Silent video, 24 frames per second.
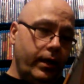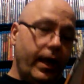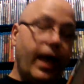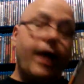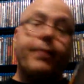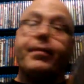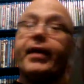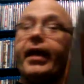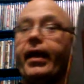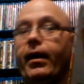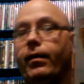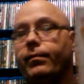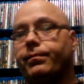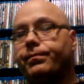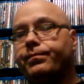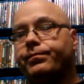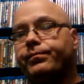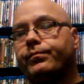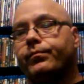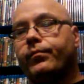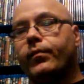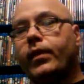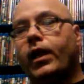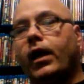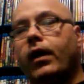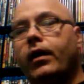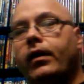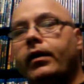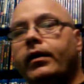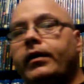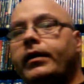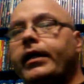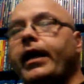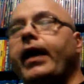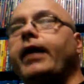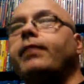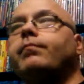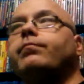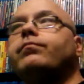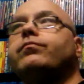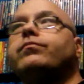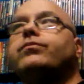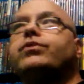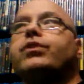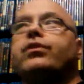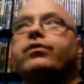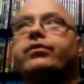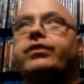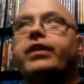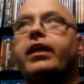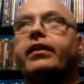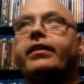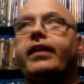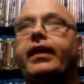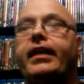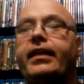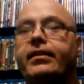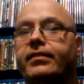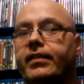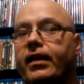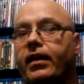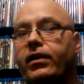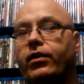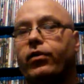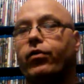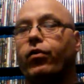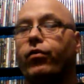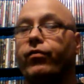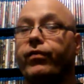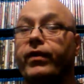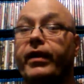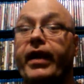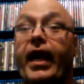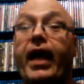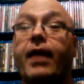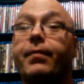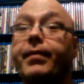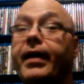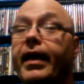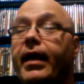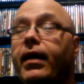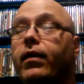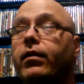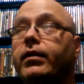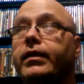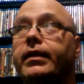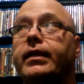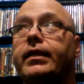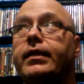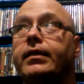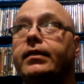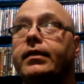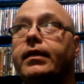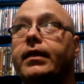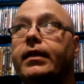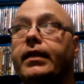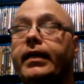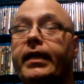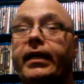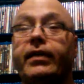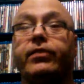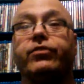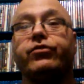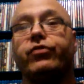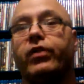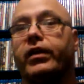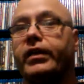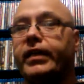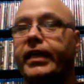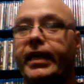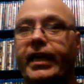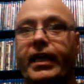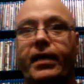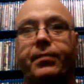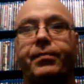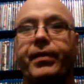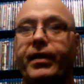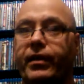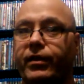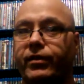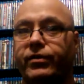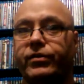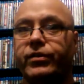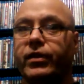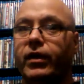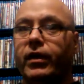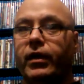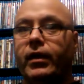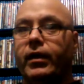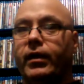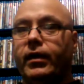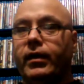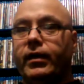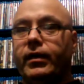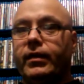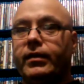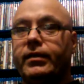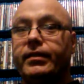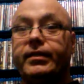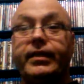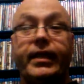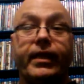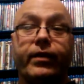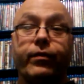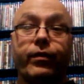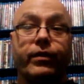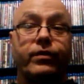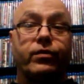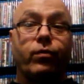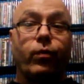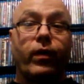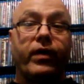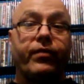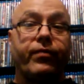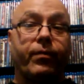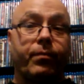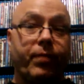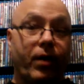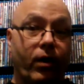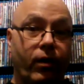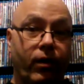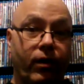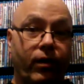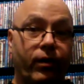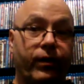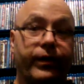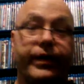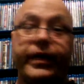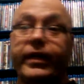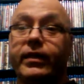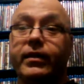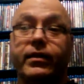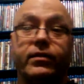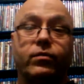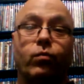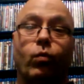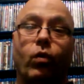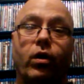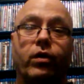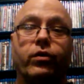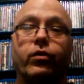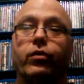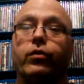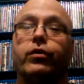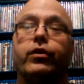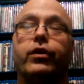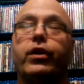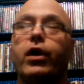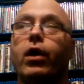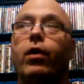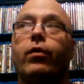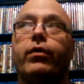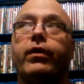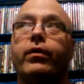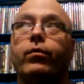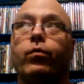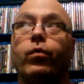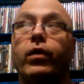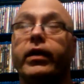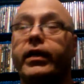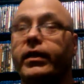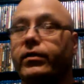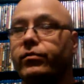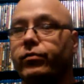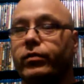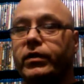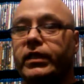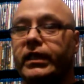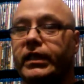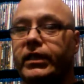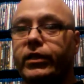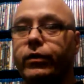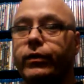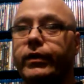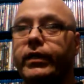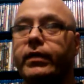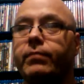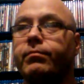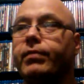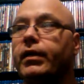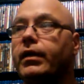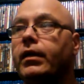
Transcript: Abigail. Yeah, turns out that he's got a girlfriend, Abigail, and he's trying to keep his secrets away from her. He doesn't want her to know that what he's really doing.